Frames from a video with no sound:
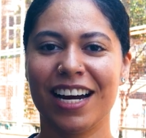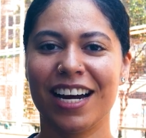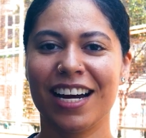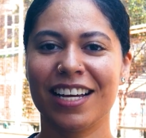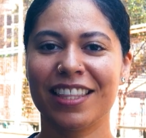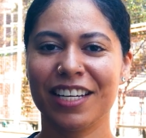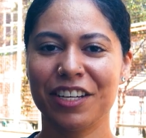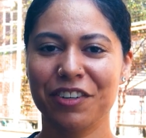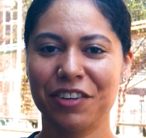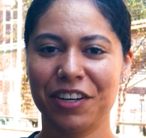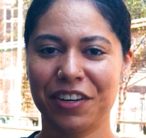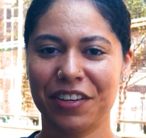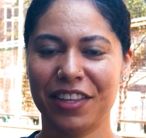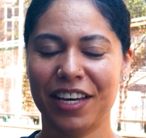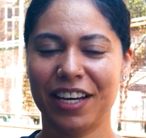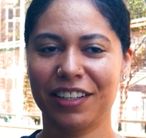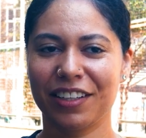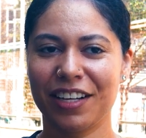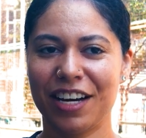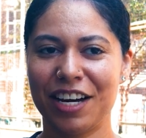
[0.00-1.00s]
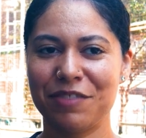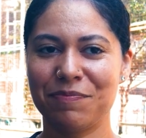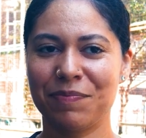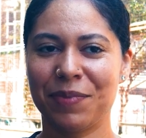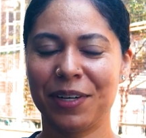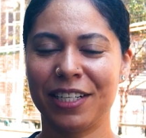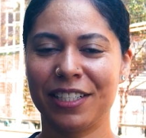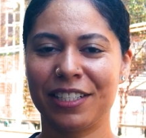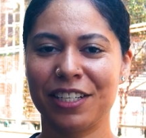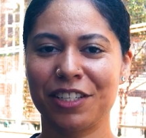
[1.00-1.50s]
I think you hear that a lot,
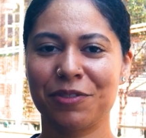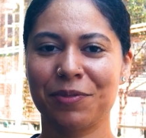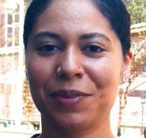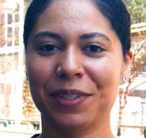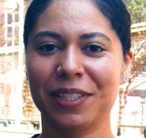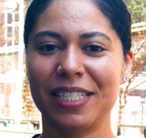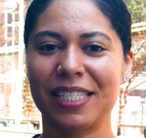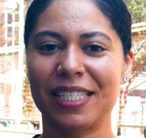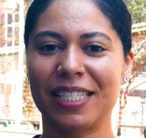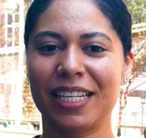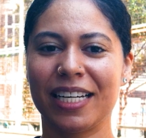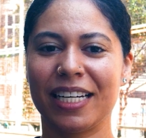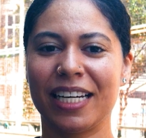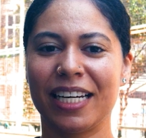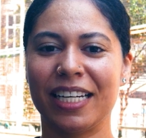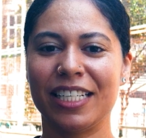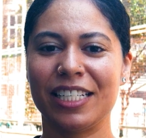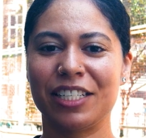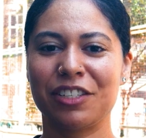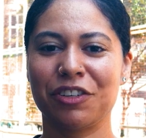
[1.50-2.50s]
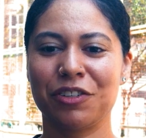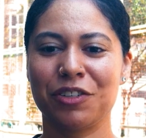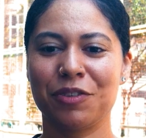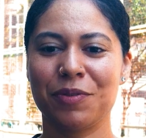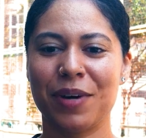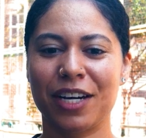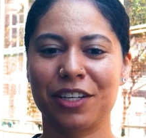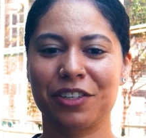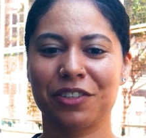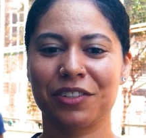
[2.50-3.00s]
but it doesn't really sink in until
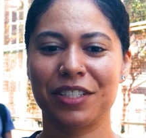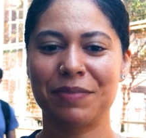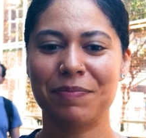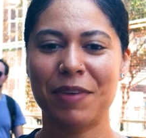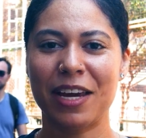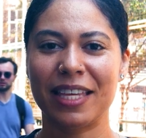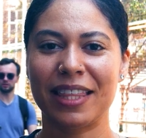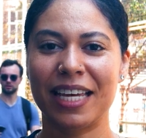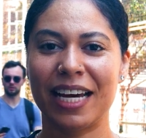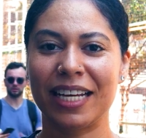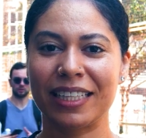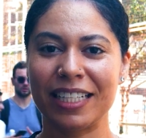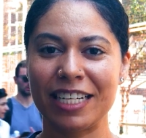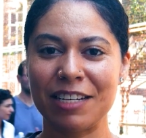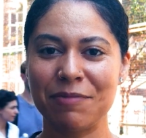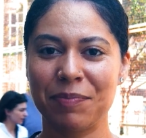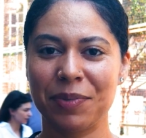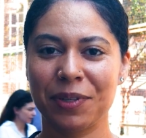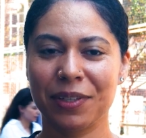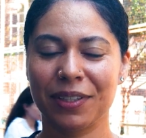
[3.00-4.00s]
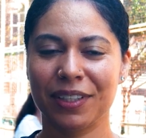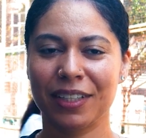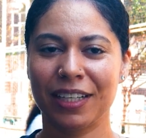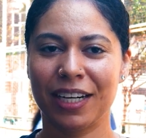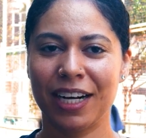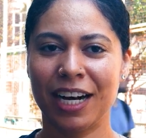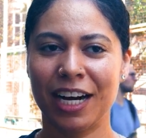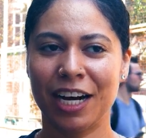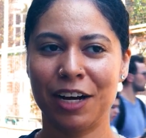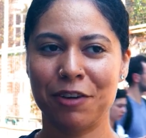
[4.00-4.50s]
you actually make that leap.
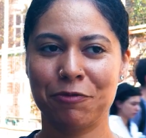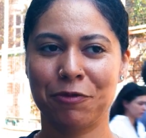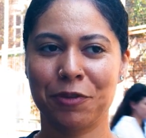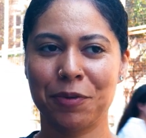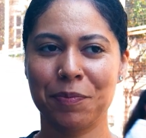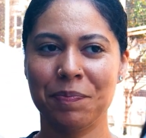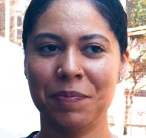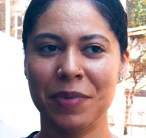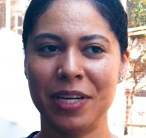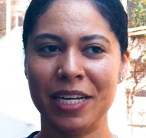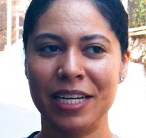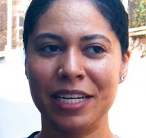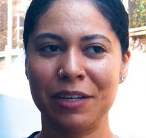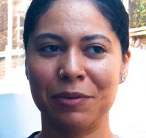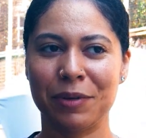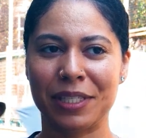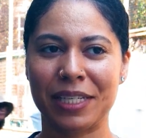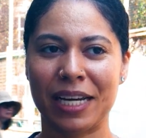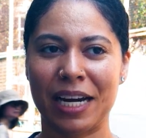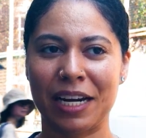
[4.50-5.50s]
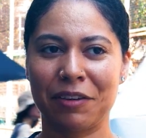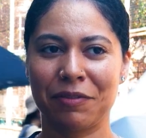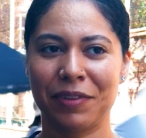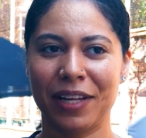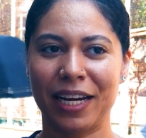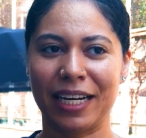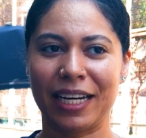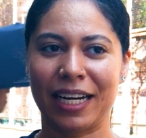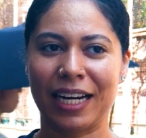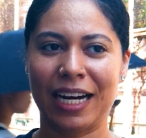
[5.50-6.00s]
For me, it was kind of
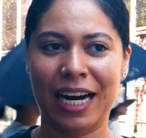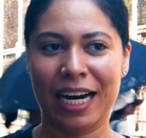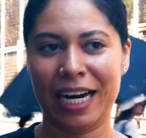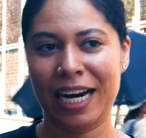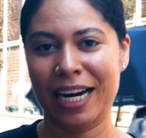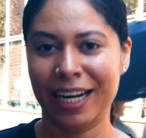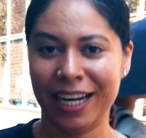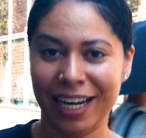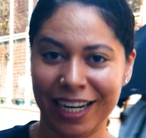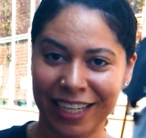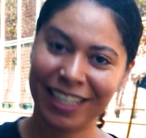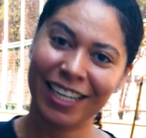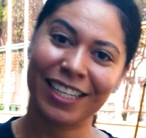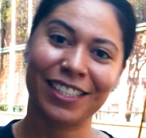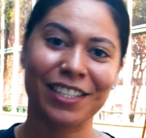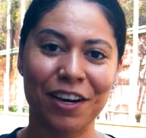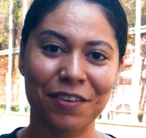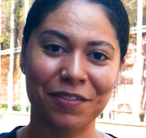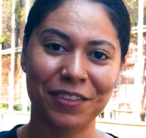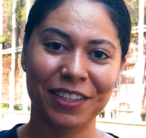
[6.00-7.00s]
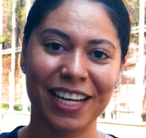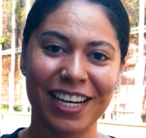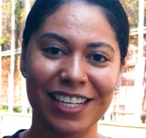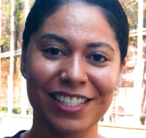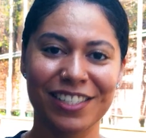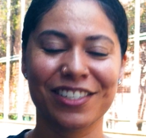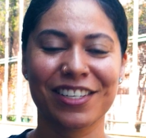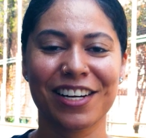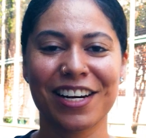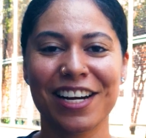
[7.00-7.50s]
like I kind of got kicked off the
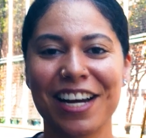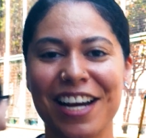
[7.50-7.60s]
ledge.